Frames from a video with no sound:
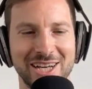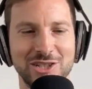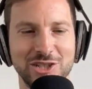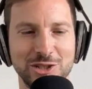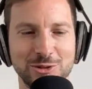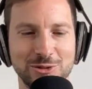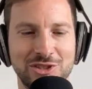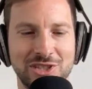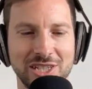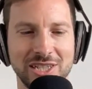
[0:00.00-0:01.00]
Do you
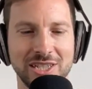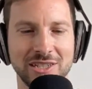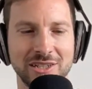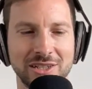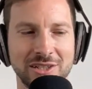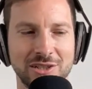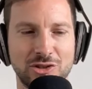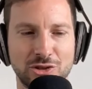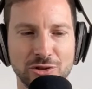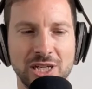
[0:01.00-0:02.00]
see
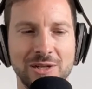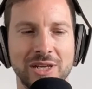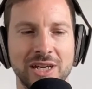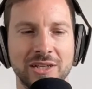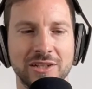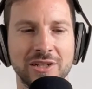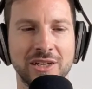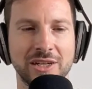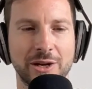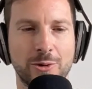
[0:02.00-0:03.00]
streaming
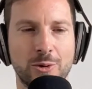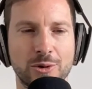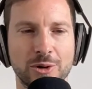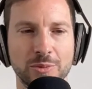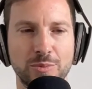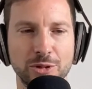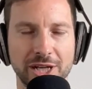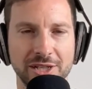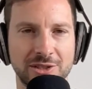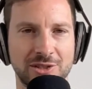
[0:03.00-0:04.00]
or
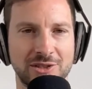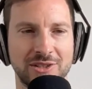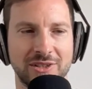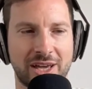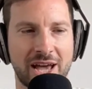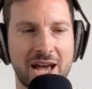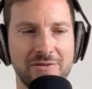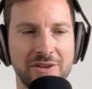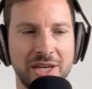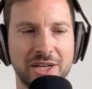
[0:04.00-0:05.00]
blitz
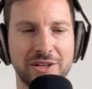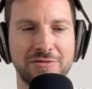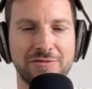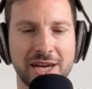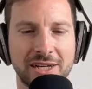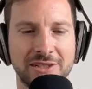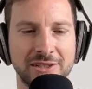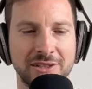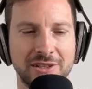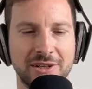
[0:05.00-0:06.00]
having an
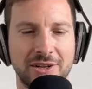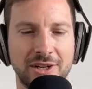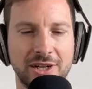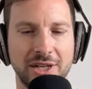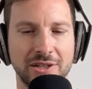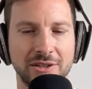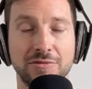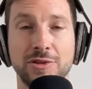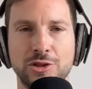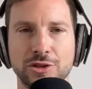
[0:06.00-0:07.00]
effect on
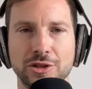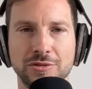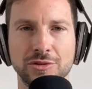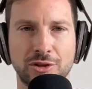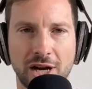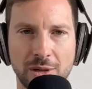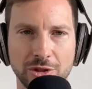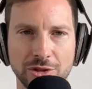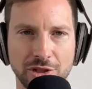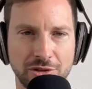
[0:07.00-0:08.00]
the future of
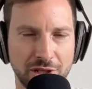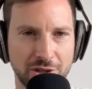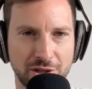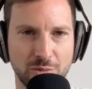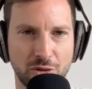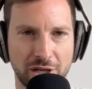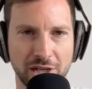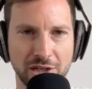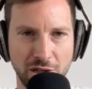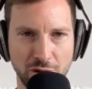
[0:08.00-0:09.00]
Scrabble? Do you think it could bring
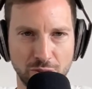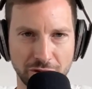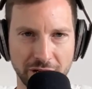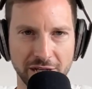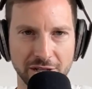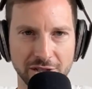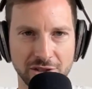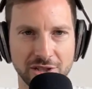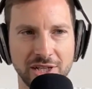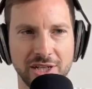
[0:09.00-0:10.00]
in new
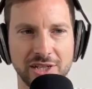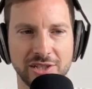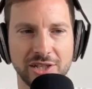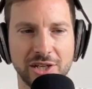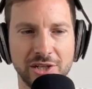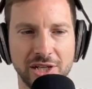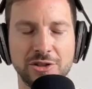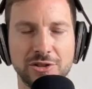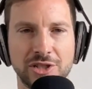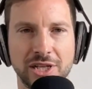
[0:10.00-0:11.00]
players? Is it an
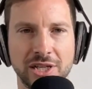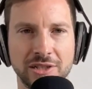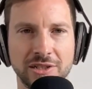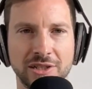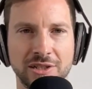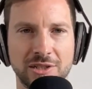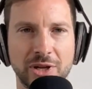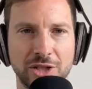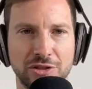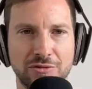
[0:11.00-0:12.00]
interesting
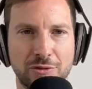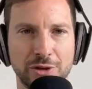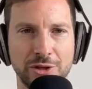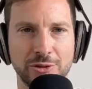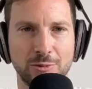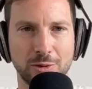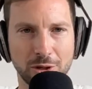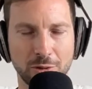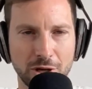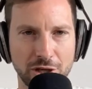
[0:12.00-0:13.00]
dimension for you?
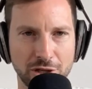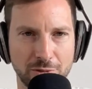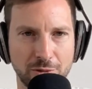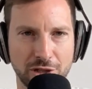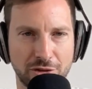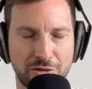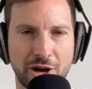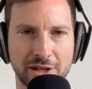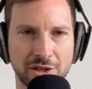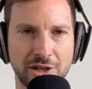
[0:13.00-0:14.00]
What are your
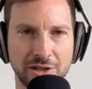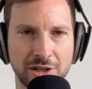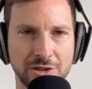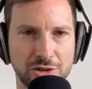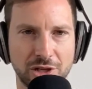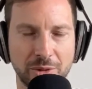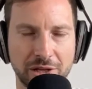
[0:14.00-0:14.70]
thoughts on streaming?